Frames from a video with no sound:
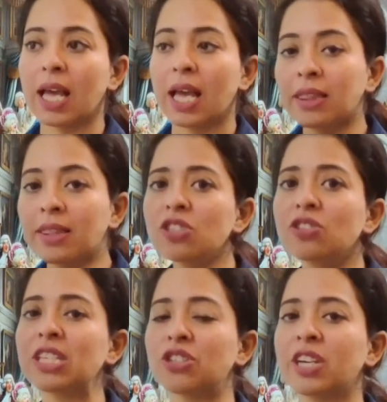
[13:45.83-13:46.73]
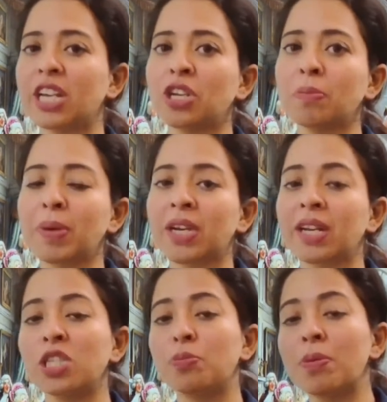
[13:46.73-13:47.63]
This Restoration period
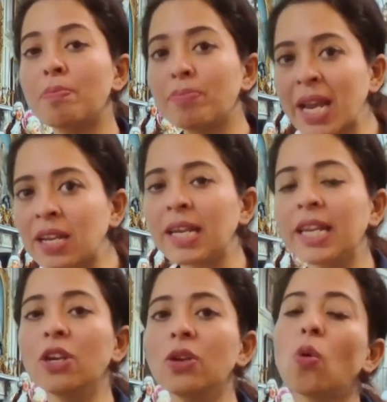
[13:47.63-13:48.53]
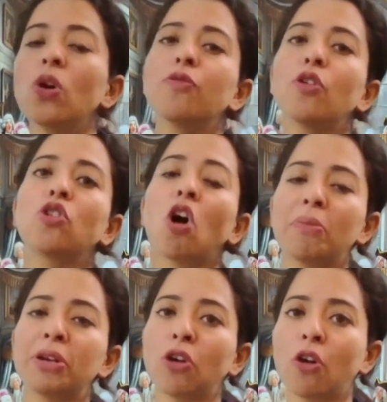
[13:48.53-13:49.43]
is primarily known for
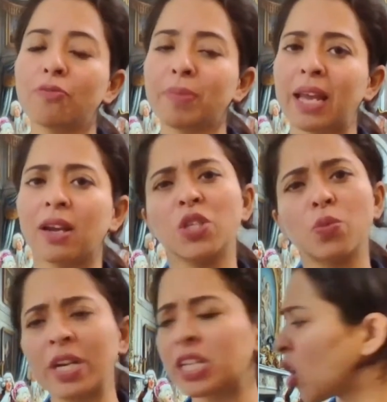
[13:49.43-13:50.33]
comedy of manners. What is